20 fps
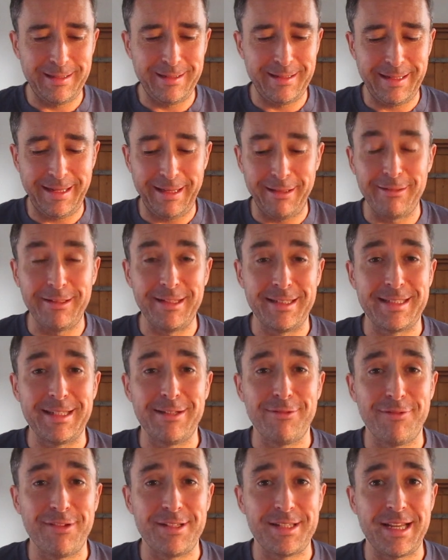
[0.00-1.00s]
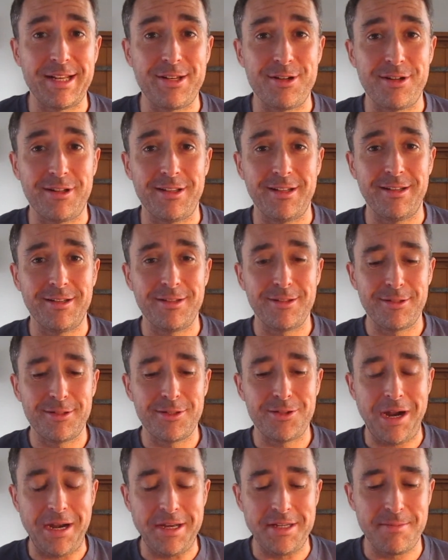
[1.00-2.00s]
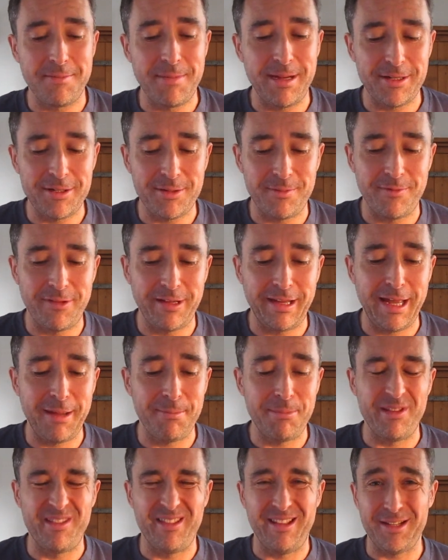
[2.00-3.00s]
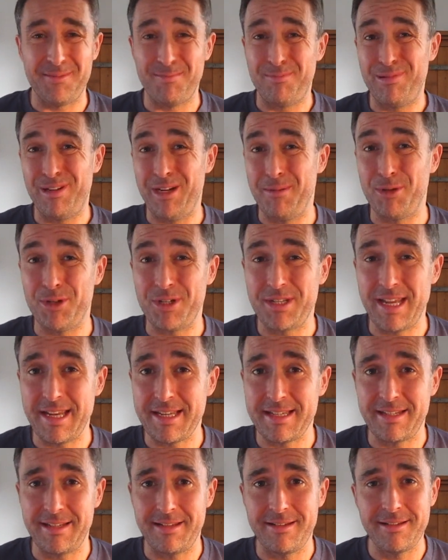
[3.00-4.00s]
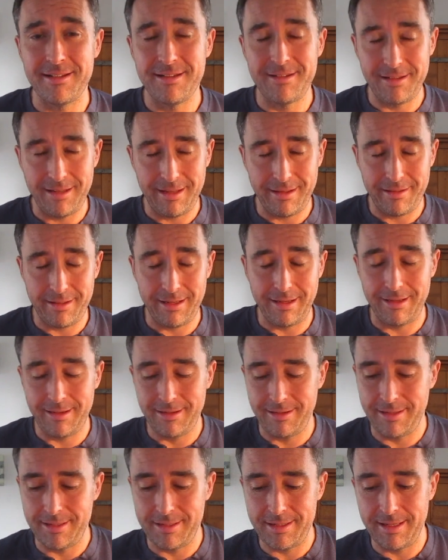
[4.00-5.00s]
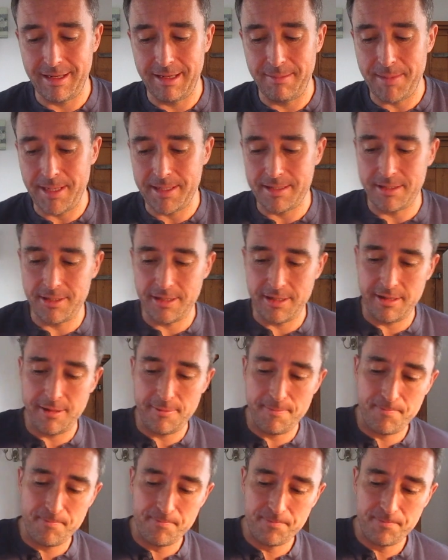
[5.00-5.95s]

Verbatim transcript: kill yourself, essentially. Trying to make something happen that's pretty much destined, I think, is the message here.